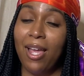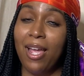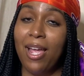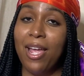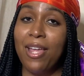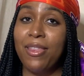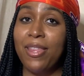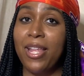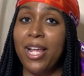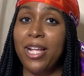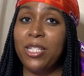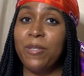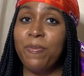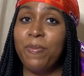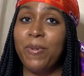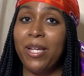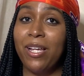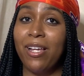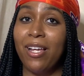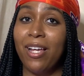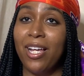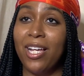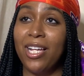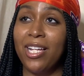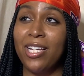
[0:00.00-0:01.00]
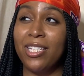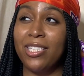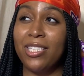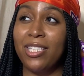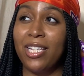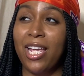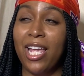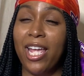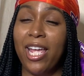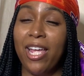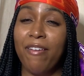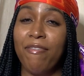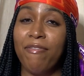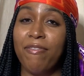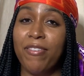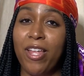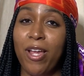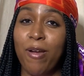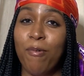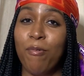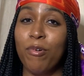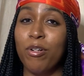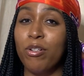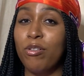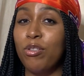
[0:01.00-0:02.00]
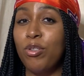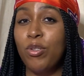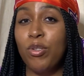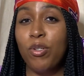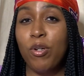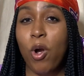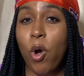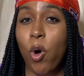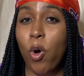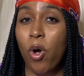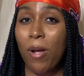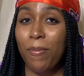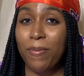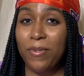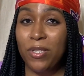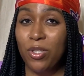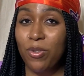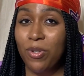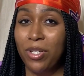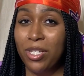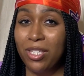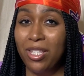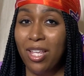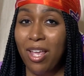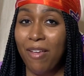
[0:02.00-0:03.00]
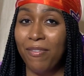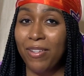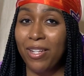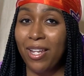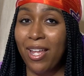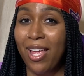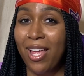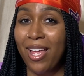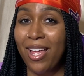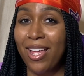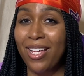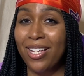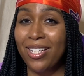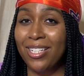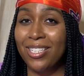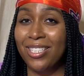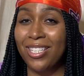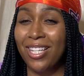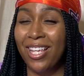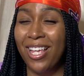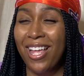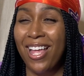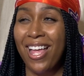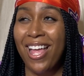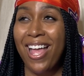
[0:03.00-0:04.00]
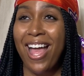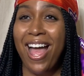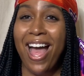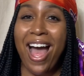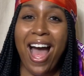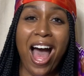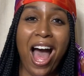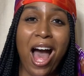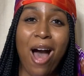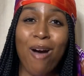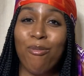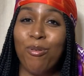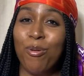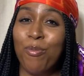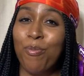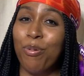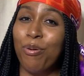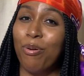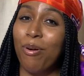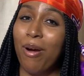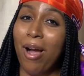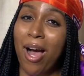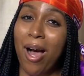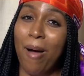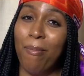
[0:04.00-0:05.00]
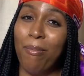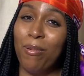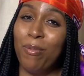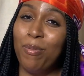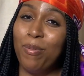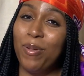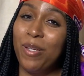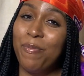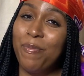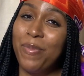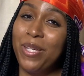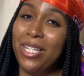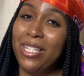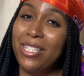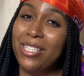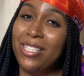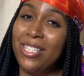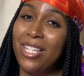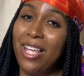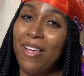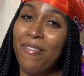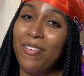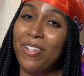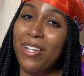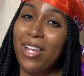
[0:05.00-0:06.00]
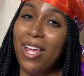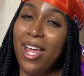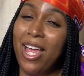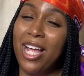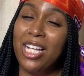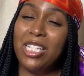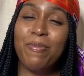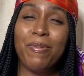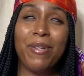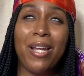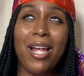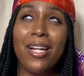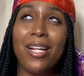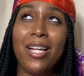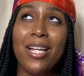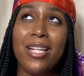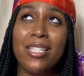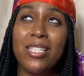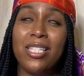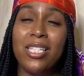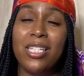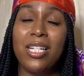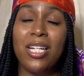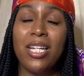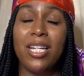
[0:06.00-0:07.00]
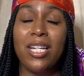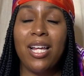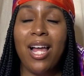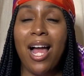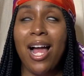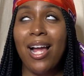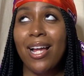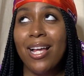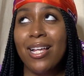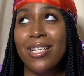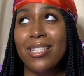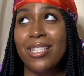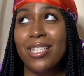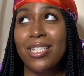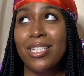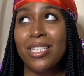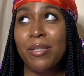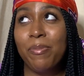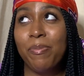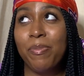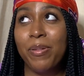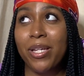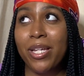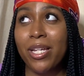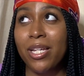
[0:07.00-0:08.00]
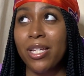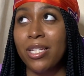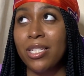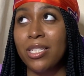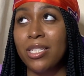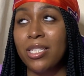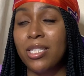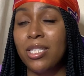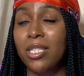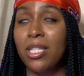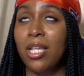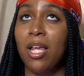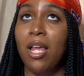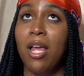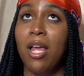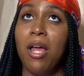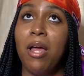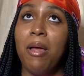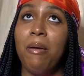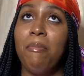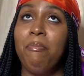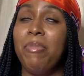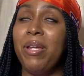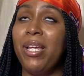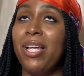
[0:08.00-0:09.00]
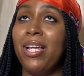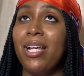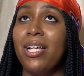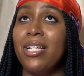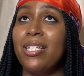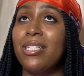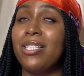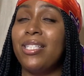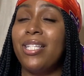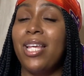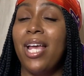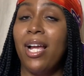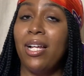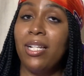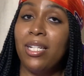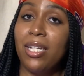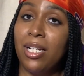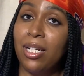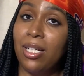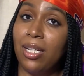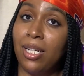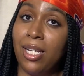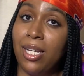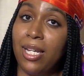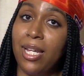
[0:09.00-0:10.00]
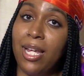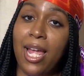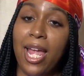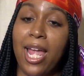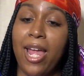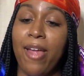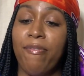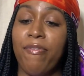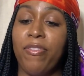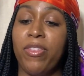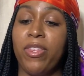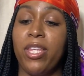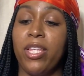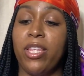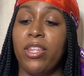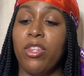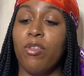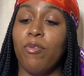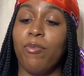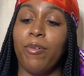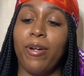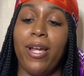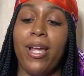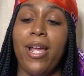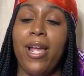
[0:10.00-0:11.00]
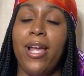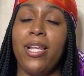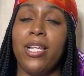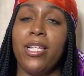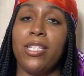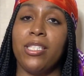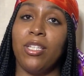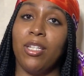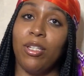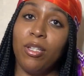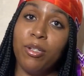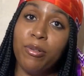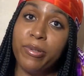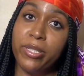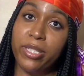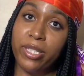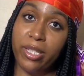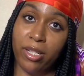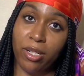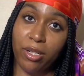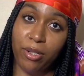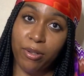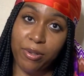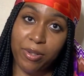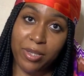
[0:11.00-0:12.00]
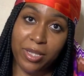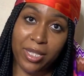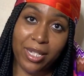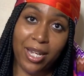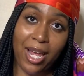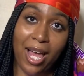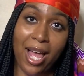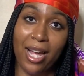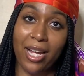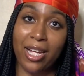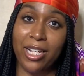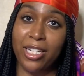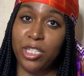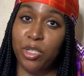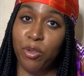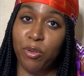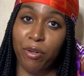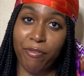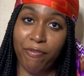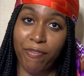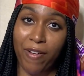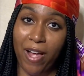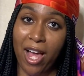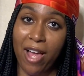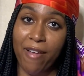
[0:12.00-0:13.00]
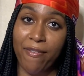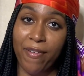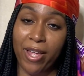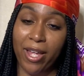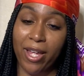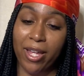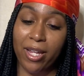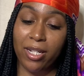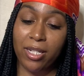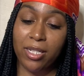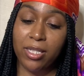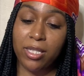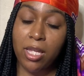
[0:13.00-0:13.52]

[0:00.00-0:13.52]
And that's because if they were to go up to a 7X, I would probably be a 7X, but I guess it depends. Because technically, if the thread is loose and I can do a 5X.